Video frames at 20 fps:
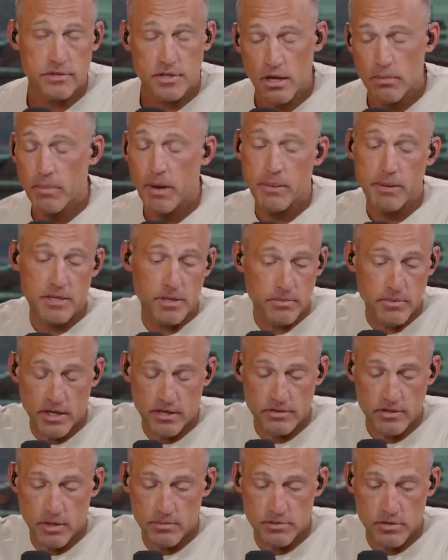Now, maybe something
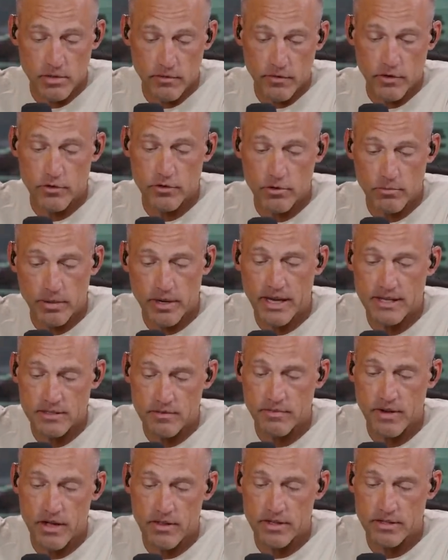else comes in the future, but as of
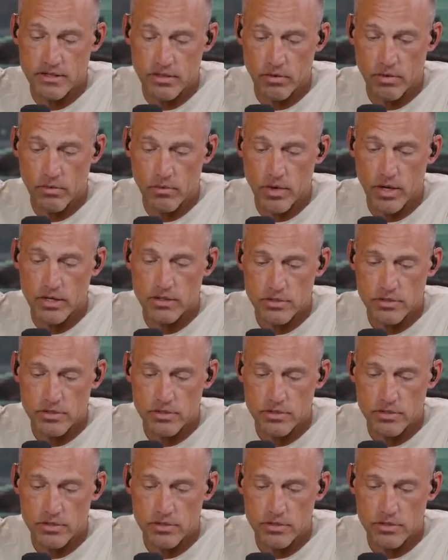now, that's the only one.